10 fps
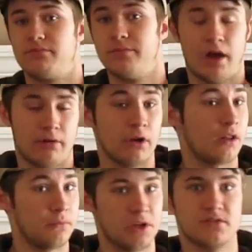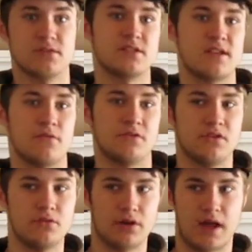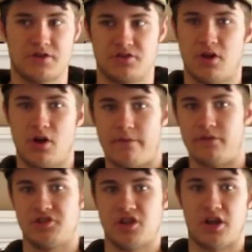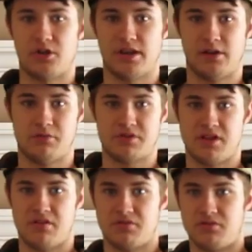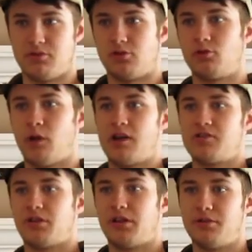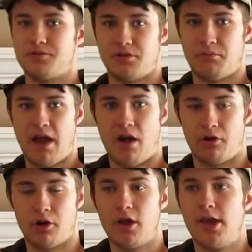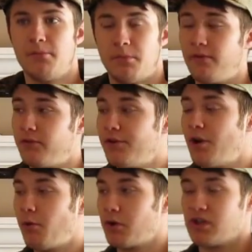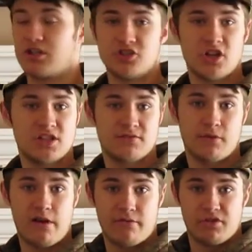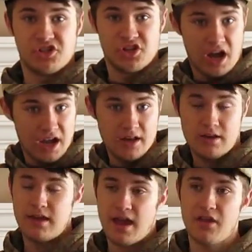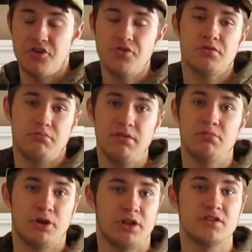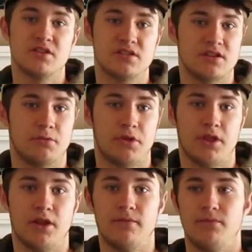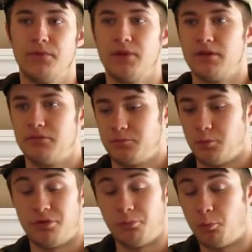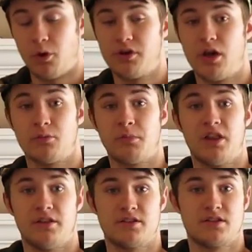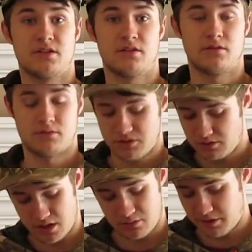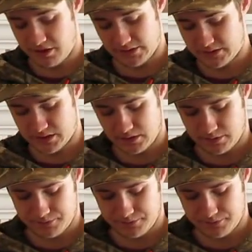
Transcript: Not really, because it's CO2, and as you know, every shot you take with CO2, you're gradually losing power. But if you know where to adjust for every shot, yeah, you can be pretty consistent with it. With $1 pellets, $2 pellets.